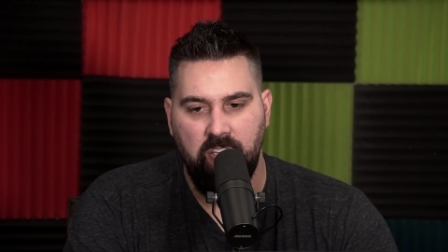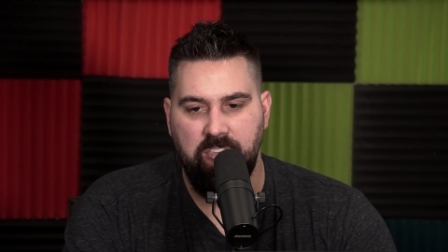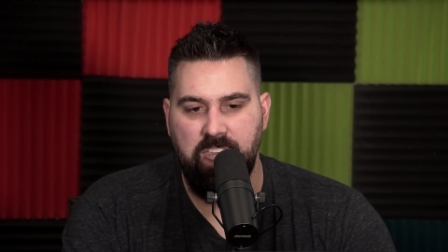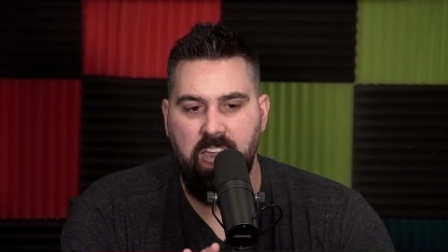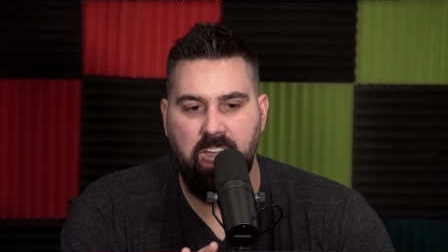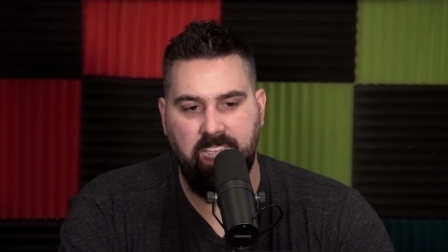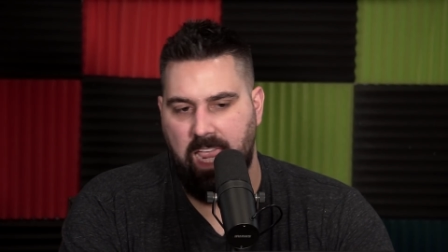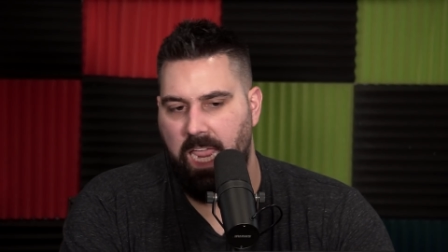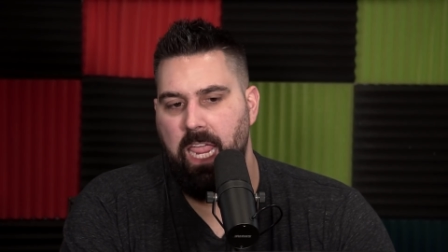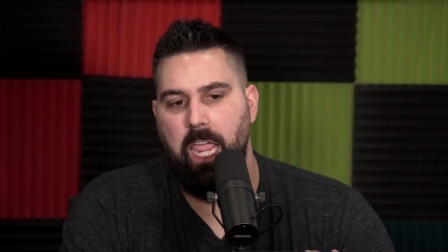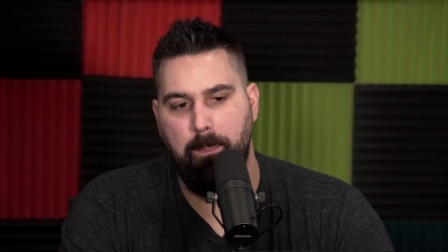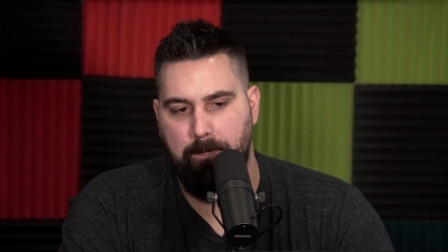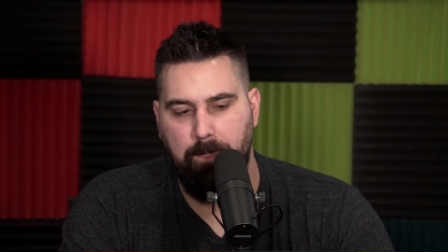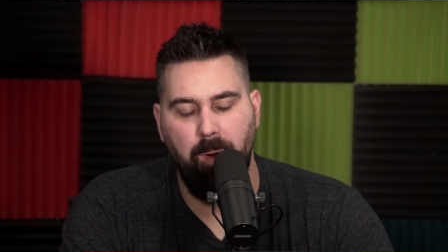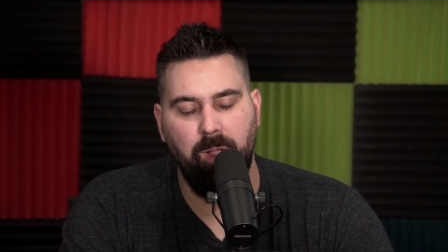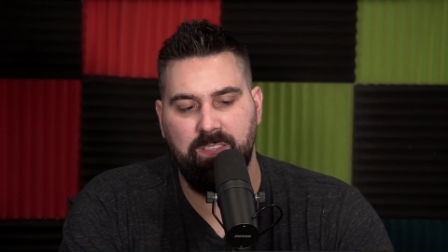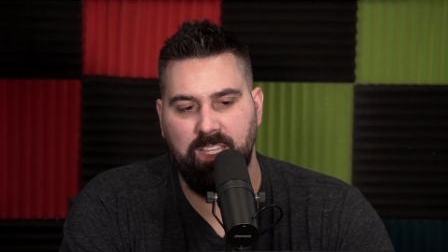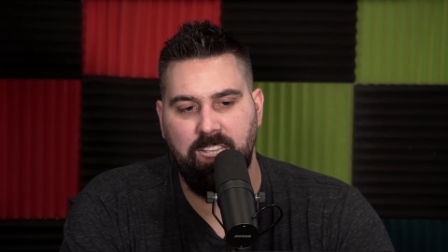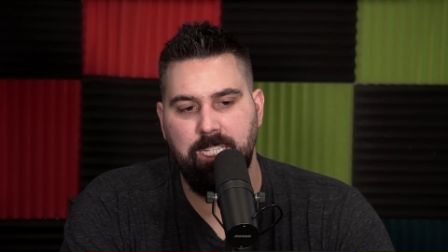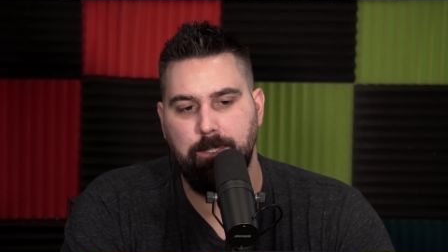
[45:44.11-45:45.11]
you can't
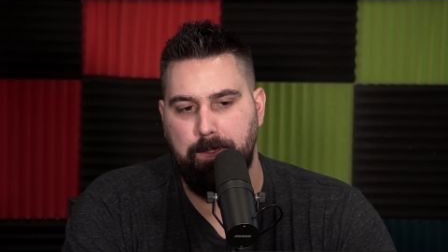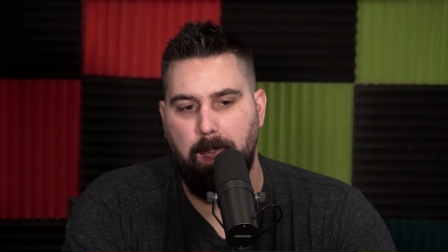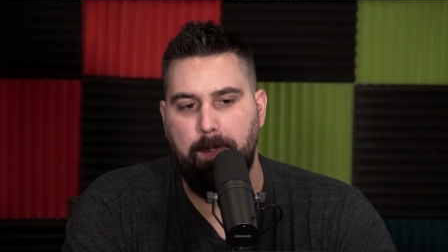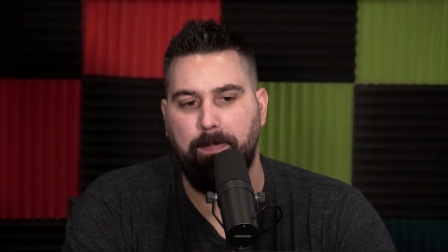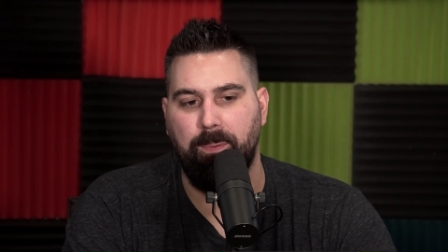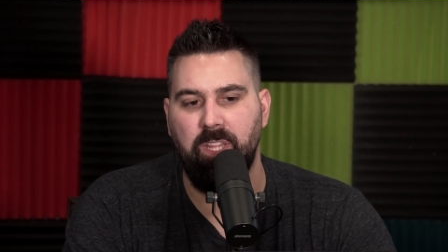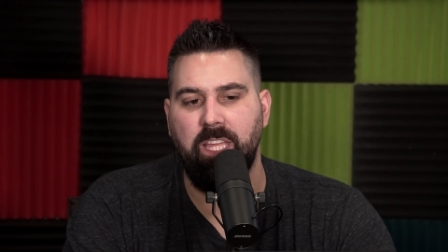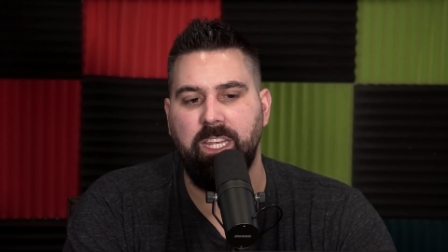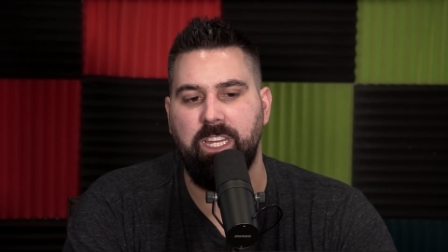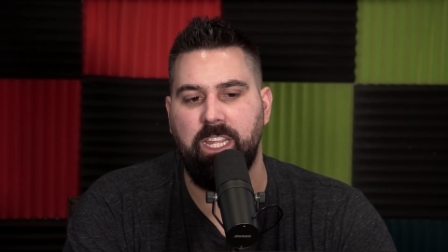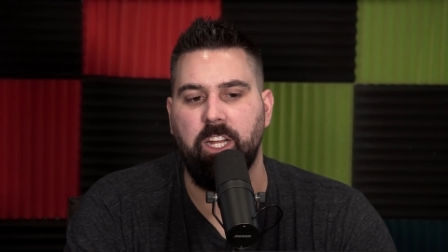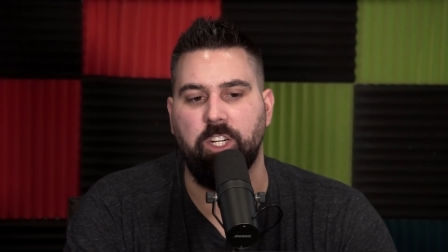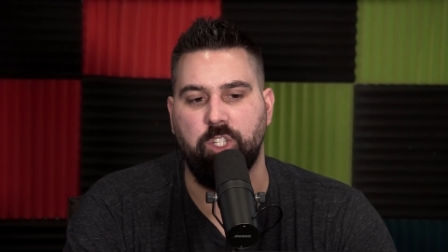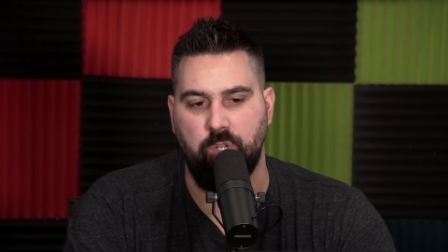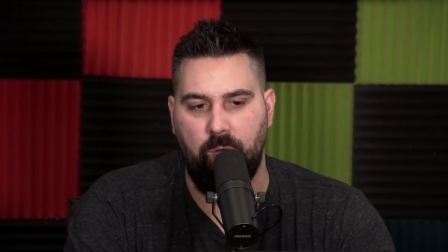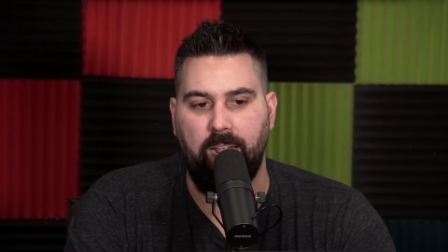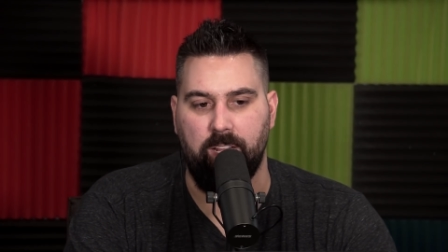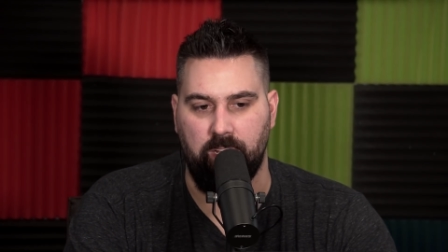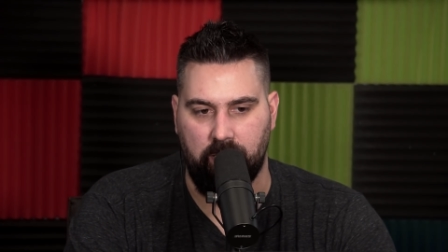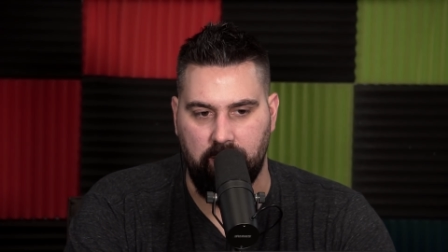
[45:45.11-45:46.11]
put these people into your
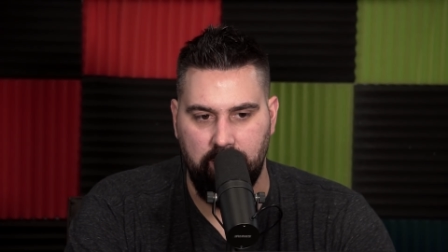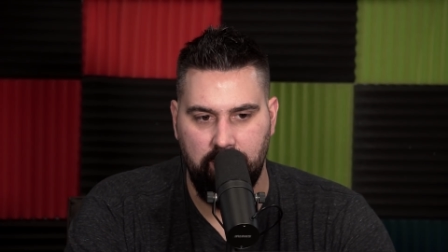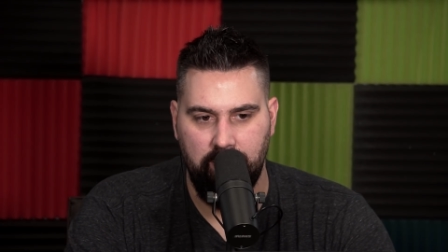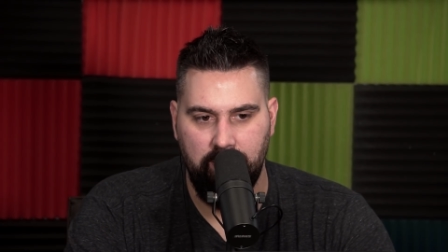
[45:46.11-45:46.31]
trailer.